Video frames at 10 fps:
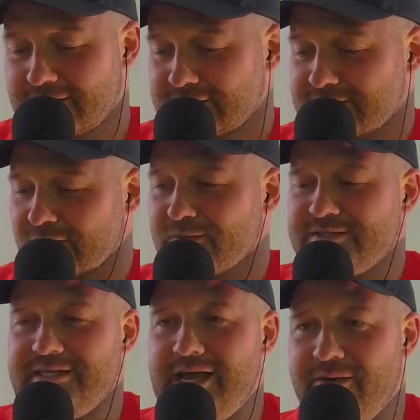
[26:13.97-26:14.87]
So
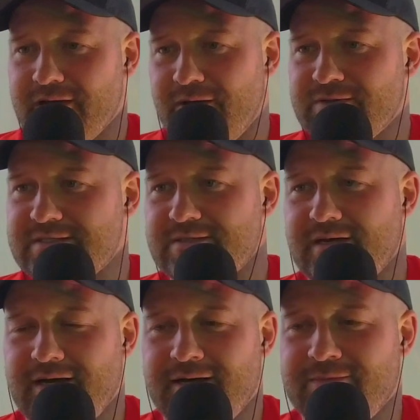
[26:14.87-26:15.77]
we'll see how it goes.
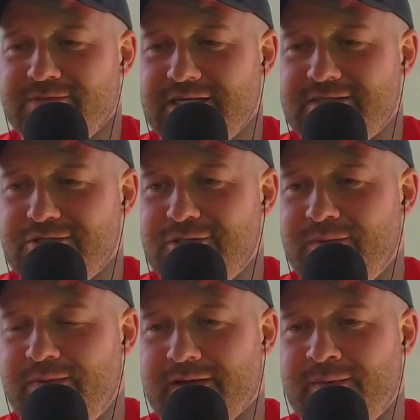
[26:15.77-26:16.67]
Um, Jason should
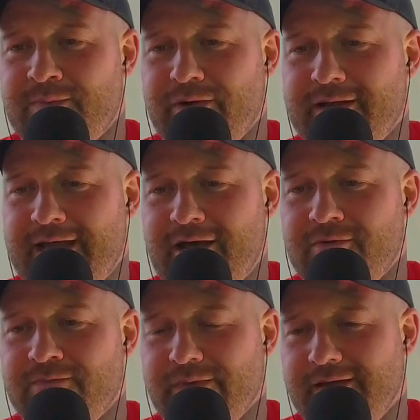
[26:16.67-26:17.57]
be picking him up right
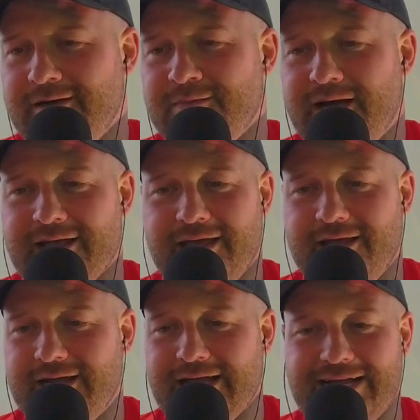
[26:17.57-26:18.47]
now. Um, I
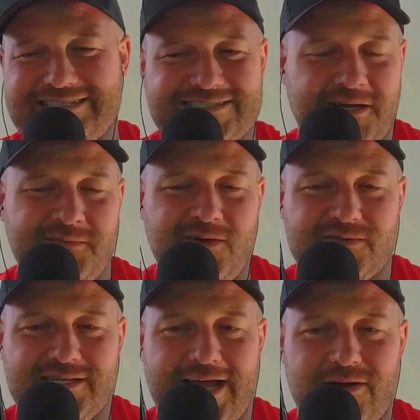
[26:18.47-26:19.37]
got I got some
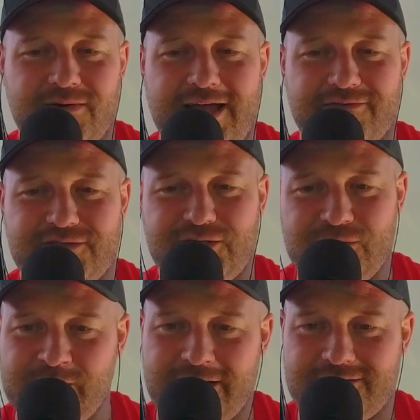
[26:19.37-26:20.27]
notes. I don't have
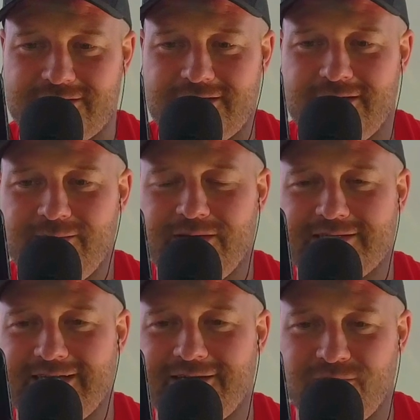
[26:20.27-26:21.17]
too much
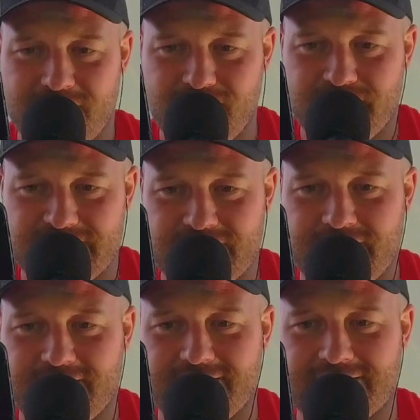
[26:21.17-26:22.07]
because I didn't want to overdo
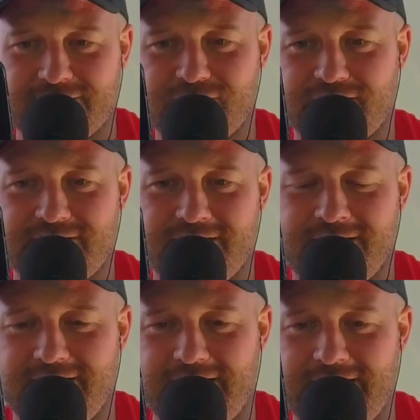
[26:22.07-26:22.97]
it because I'm trusting
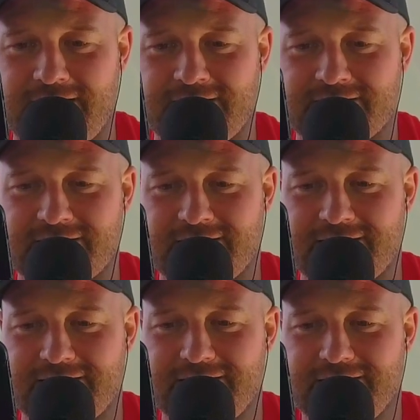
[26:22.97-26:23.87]
that he is
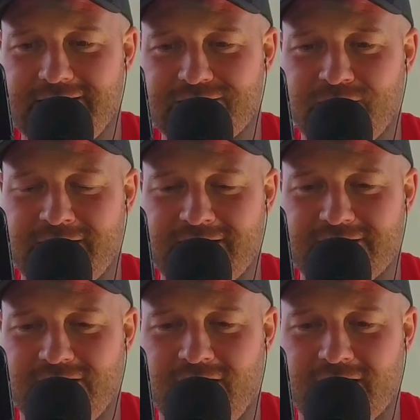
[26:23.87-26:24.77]
uh, he's ready to
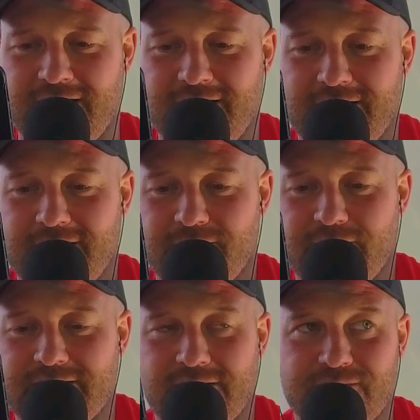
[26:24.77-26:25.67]
talk.
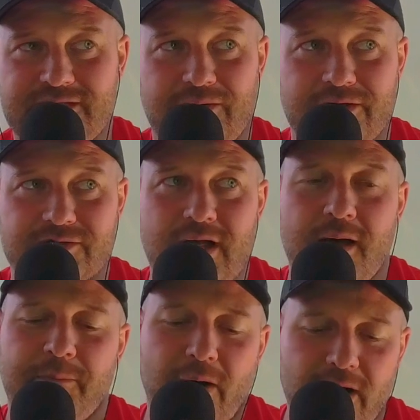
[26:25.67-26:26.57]
But uh, we'll see how it goes.
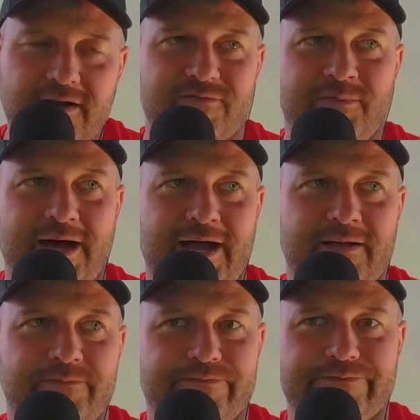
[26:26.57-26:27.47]
Part of
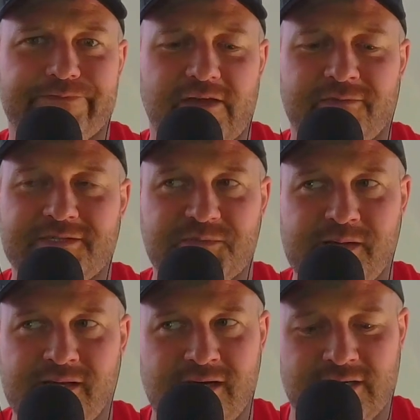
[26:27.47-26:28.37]
my, if I'm just
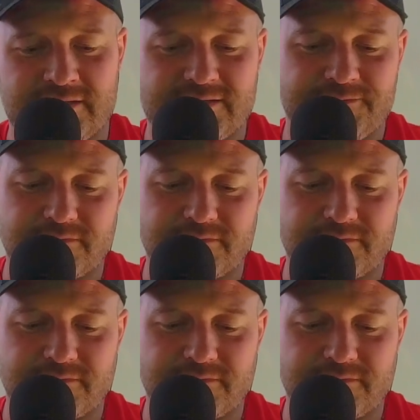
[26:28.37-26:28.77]
being honest,